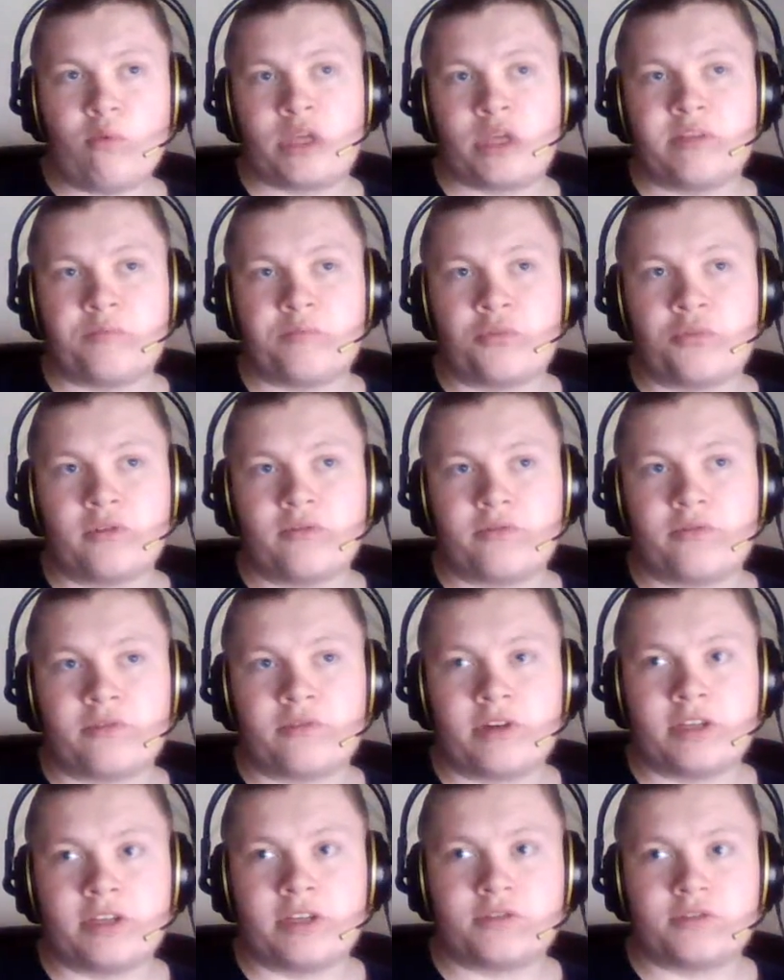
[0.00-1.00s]
important
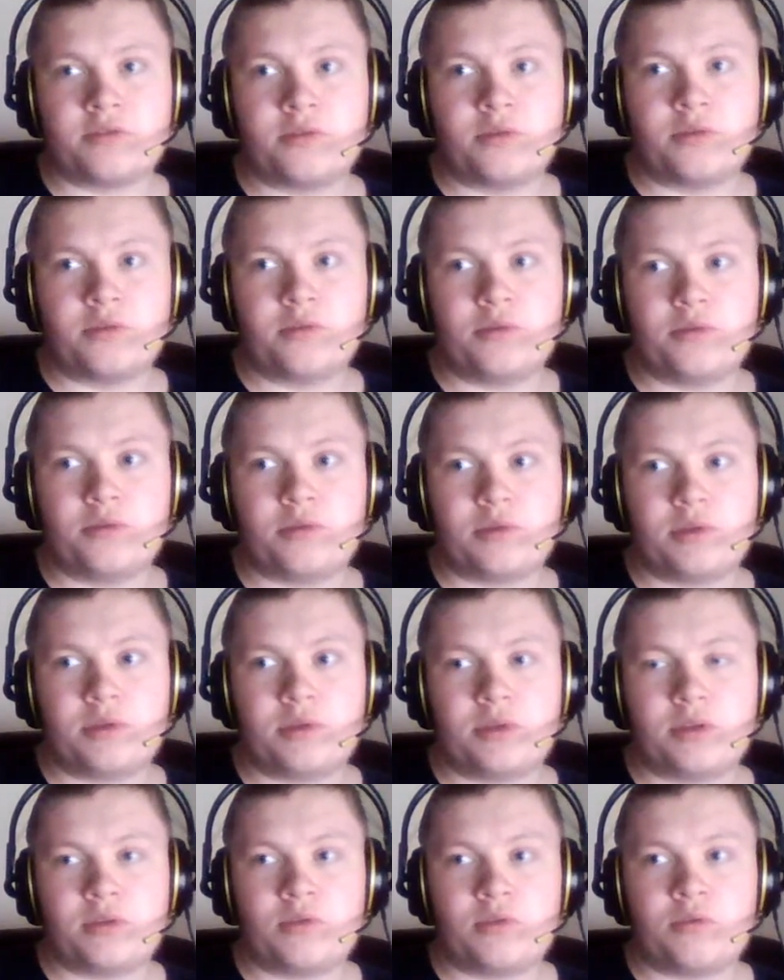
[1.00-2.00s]
for us to
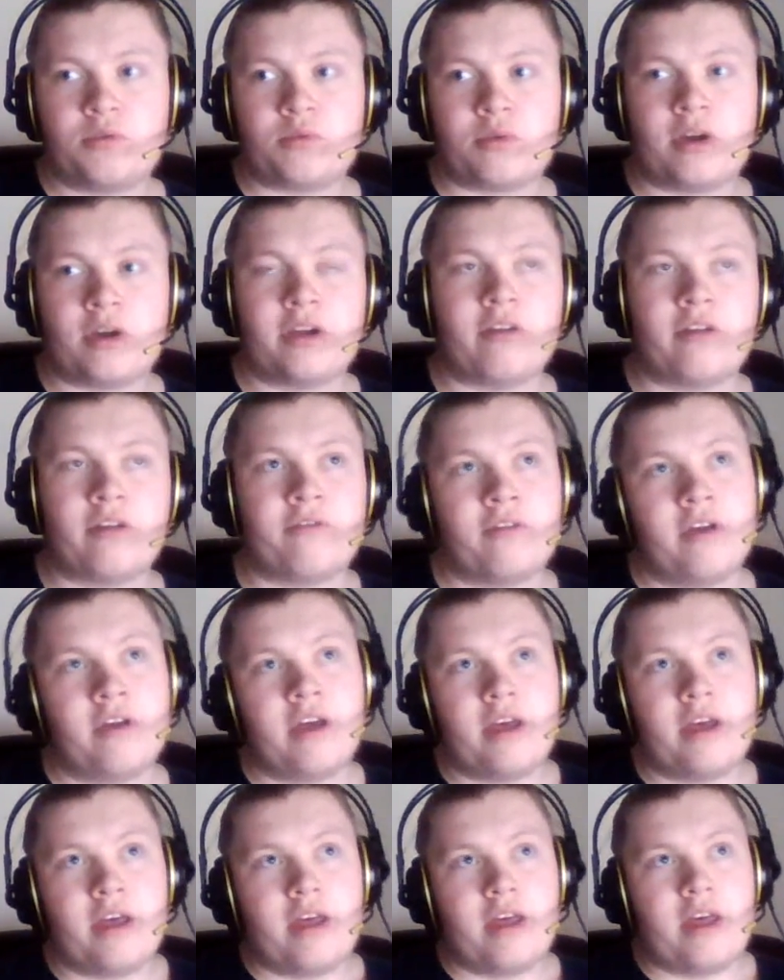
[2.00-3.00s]
kind of
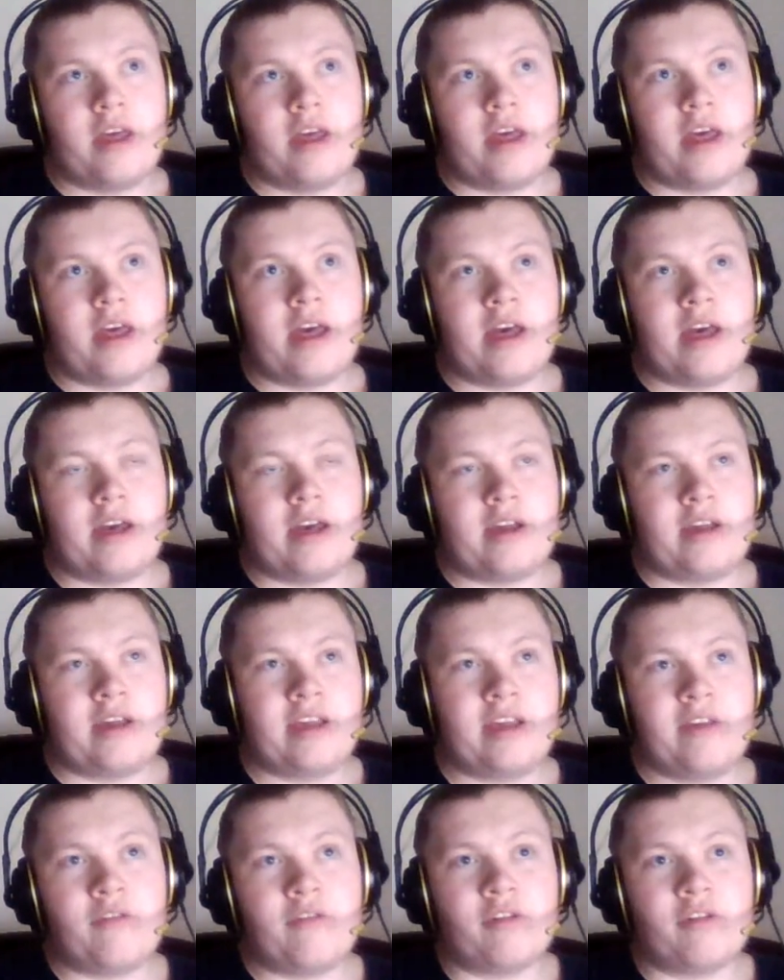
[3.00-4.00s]
give
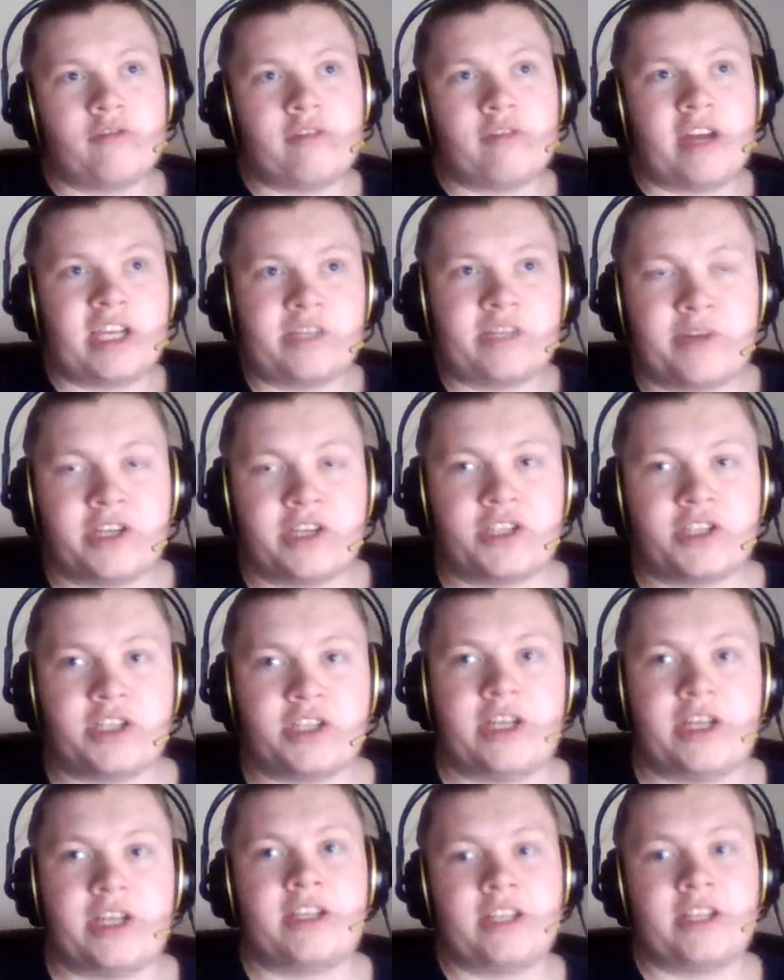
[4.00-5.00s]
also expression that
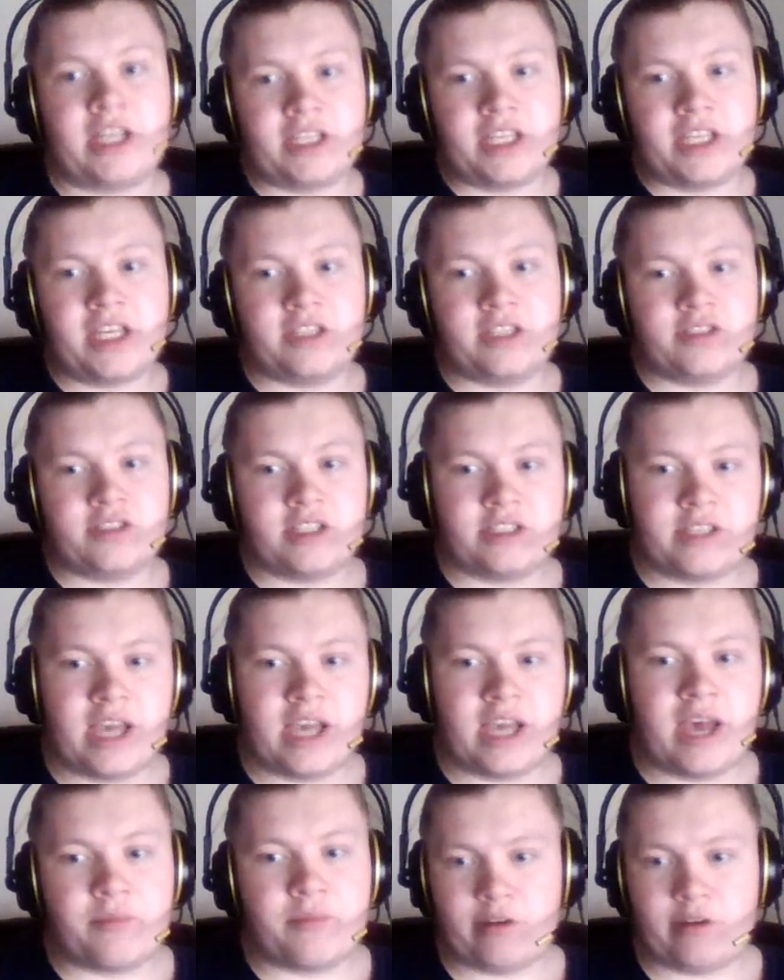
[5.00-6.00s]
things is
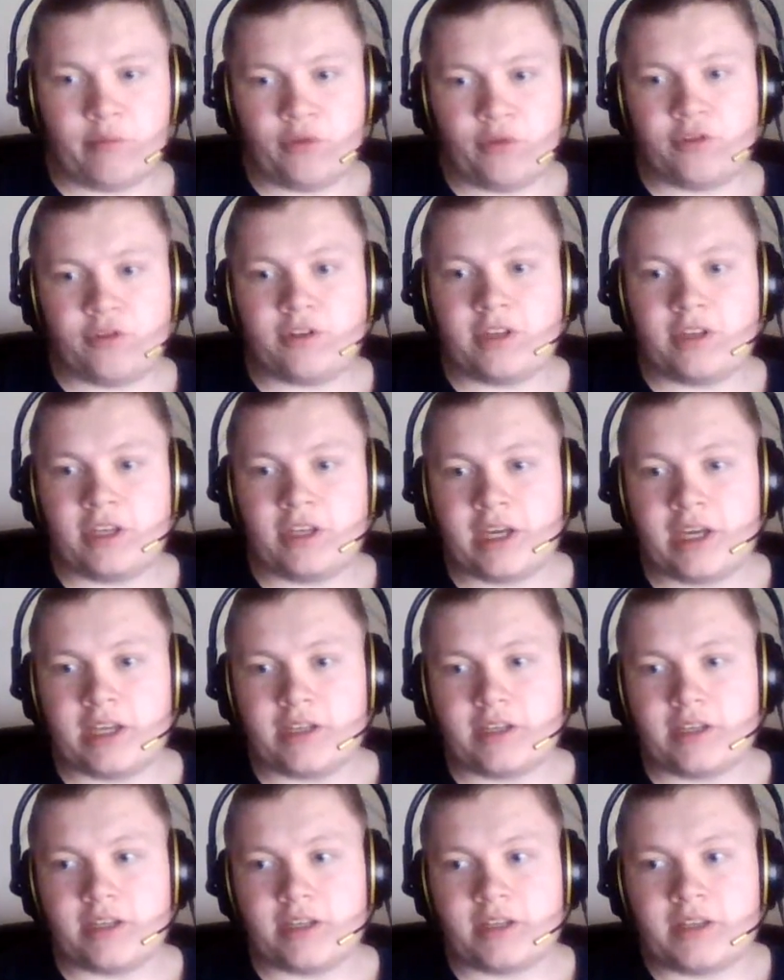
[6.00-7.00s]
happening in the community,
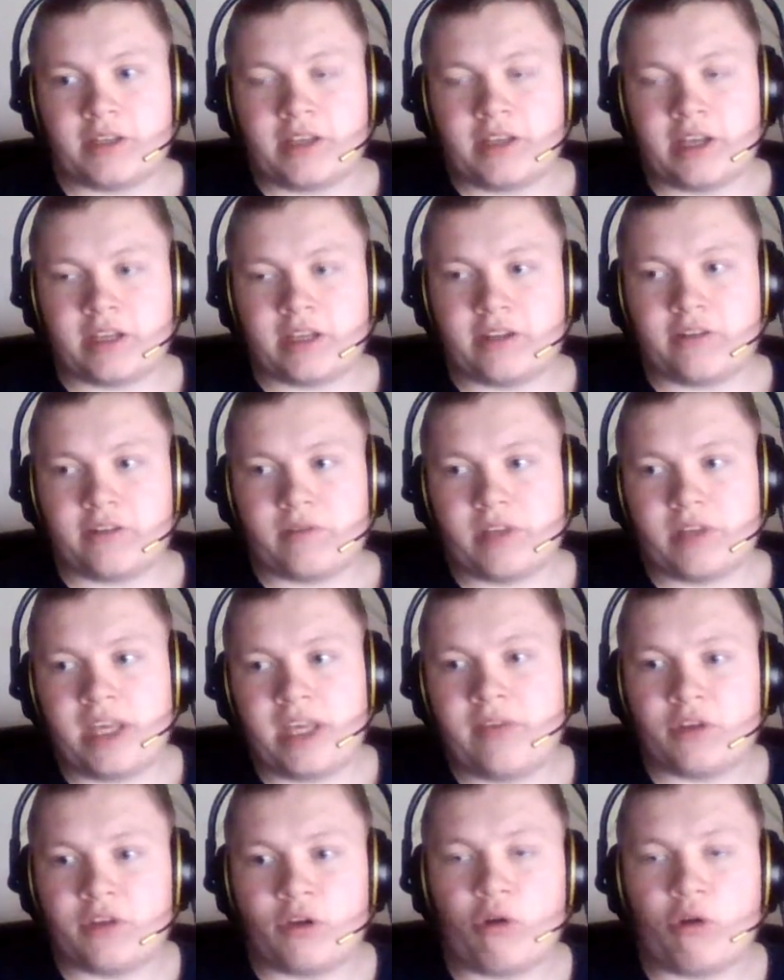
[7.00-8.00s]
that even
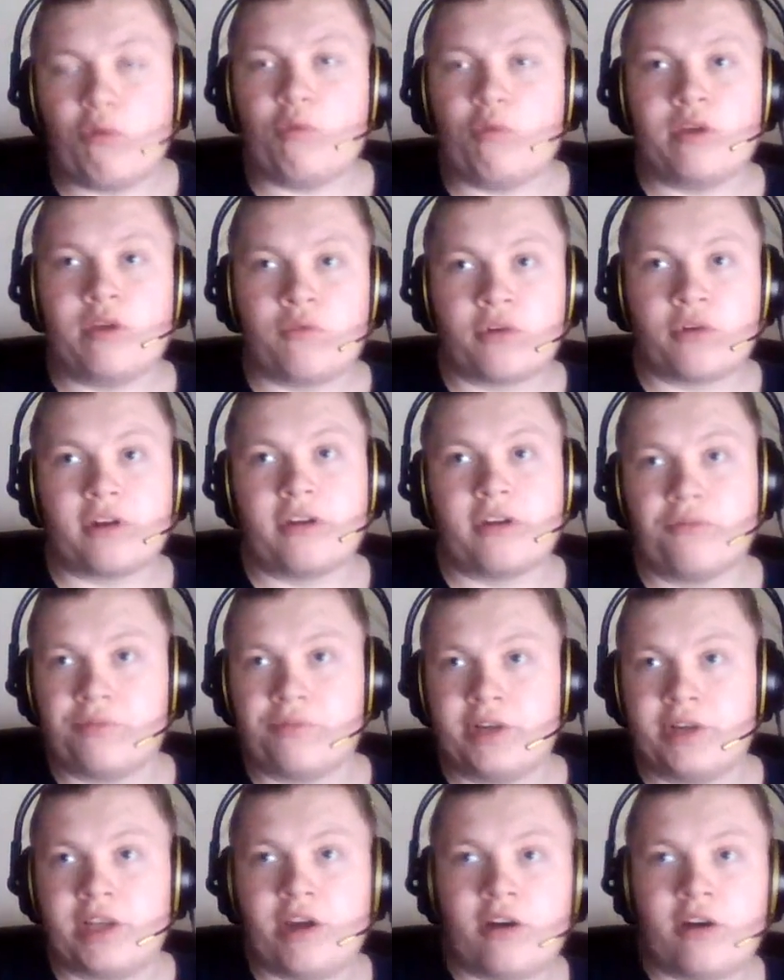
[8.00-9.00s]
though we are working really hard